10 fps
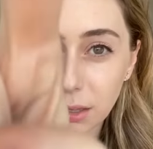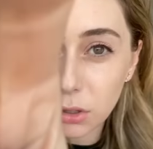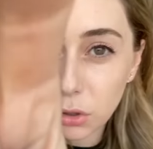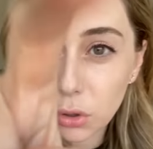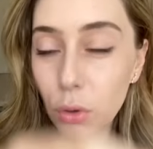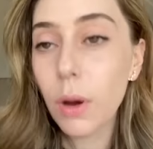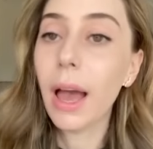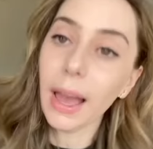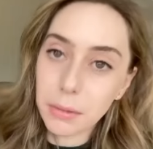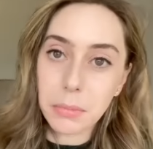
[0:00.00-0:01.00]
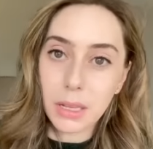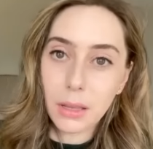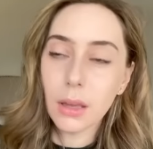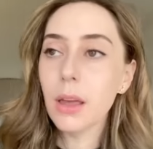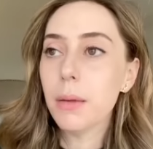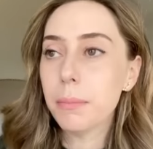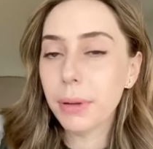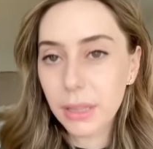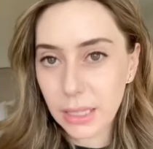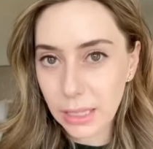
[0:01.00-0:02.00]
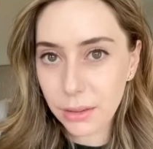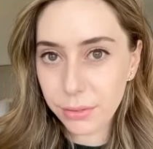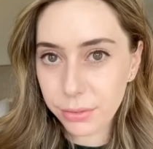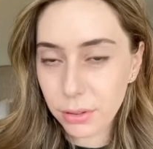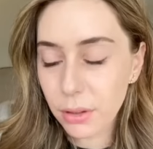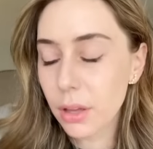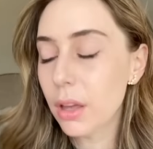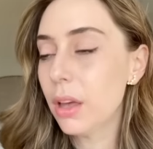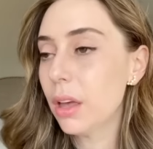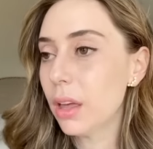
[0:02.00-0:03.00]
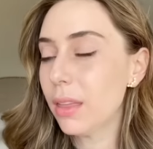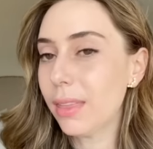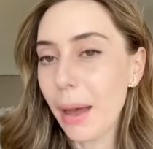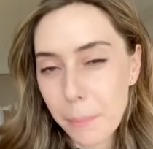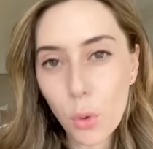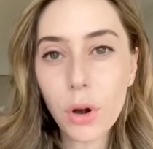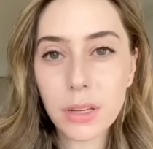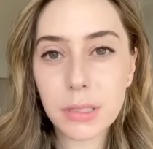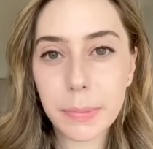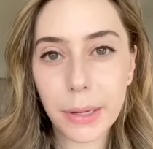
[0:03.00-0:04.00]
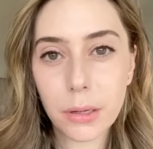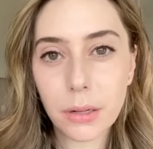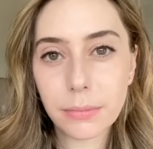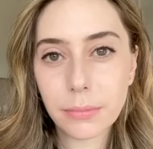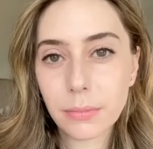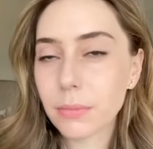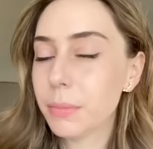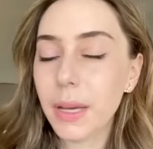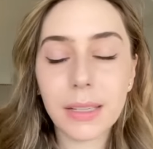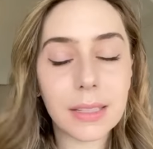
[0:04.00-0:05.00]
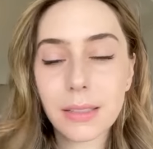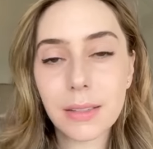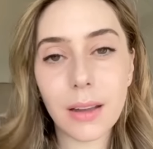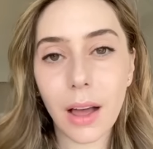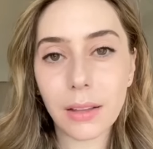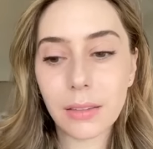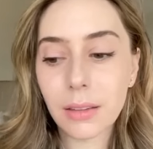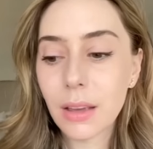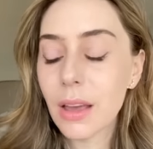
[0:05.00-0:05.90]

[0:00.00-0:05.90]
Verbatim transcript: you and me, believe that more is better because it's not.